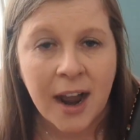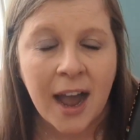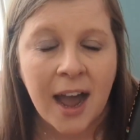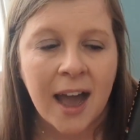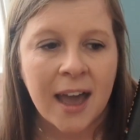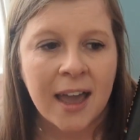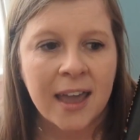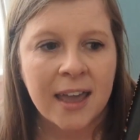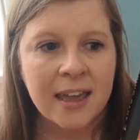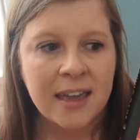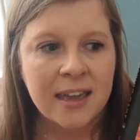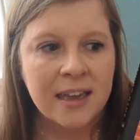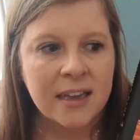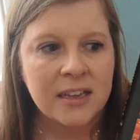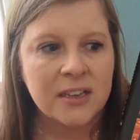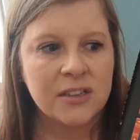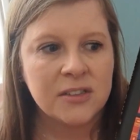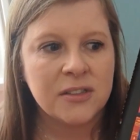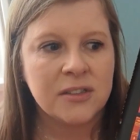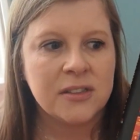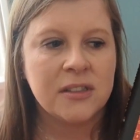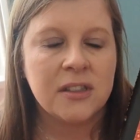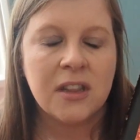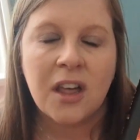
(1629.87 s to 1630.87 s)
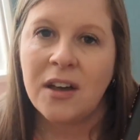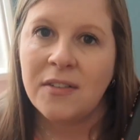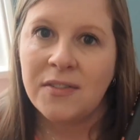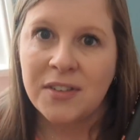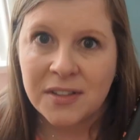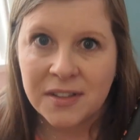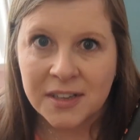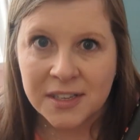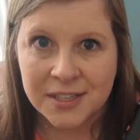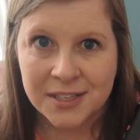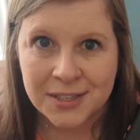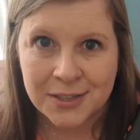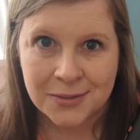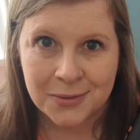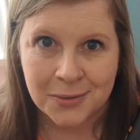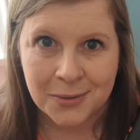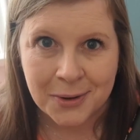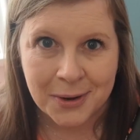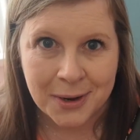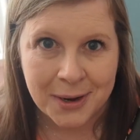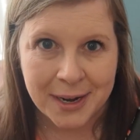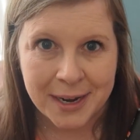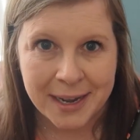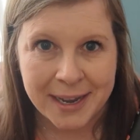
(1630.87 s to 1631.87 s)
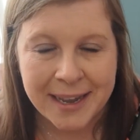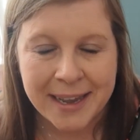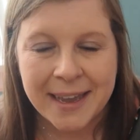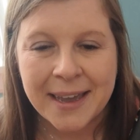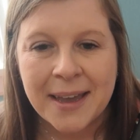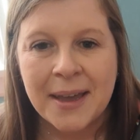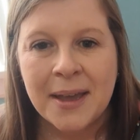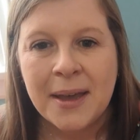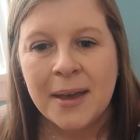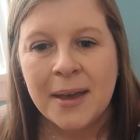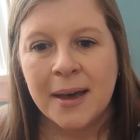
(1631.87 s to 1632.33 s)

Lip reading: I loved this story,